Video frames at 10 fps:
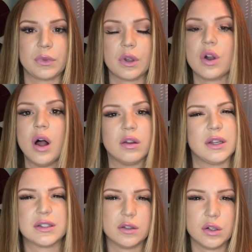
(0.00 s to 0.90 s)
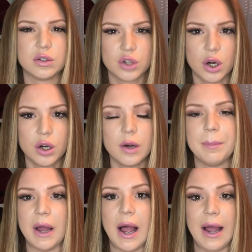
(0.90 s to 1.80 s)
color that's a little darker,
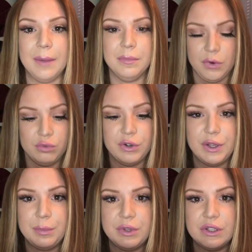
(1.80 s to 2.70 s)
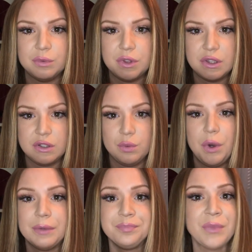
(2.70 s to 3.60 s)
but I'm really pleased with this
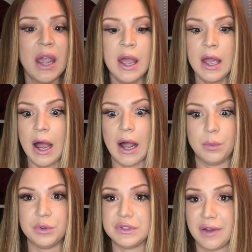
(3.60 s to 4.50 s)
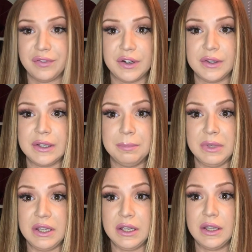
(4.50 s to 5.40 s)
one. I will definitely
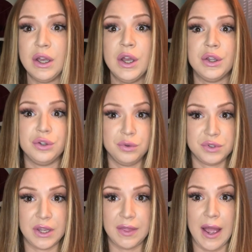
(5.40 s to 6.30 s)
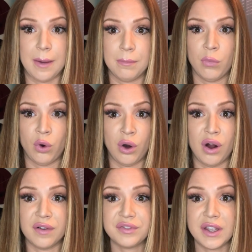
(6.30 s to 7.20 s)
be using that more
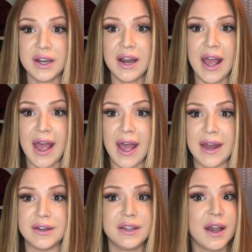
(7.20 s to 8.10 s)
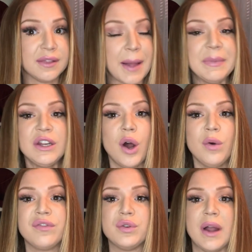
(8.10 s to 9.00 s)
often. And yeah, let me know
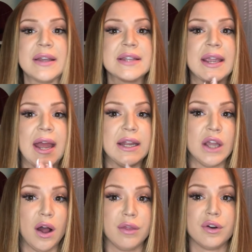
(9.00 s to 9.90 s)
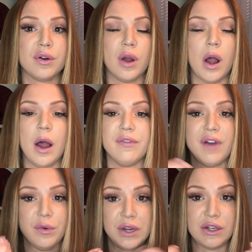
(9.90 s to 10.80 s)
if you guys like any other
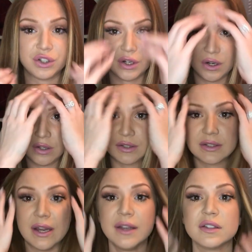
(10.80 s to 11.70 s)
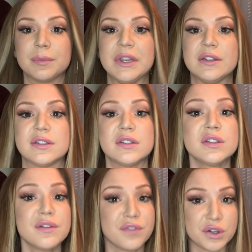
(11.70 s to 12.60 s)
foundation sticks, because this is
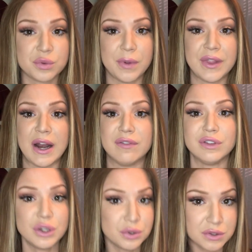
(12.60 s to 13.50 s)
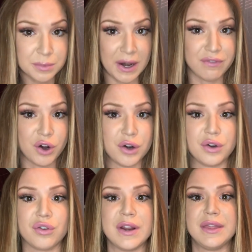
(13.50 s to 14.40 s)
the first one that I've used, but I've
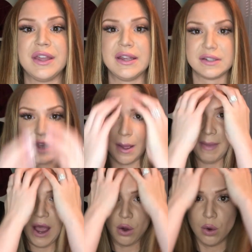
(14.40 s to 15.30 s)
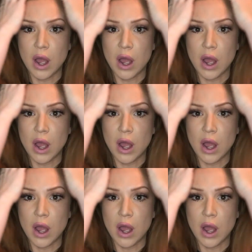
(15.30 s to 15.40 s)
heard great things about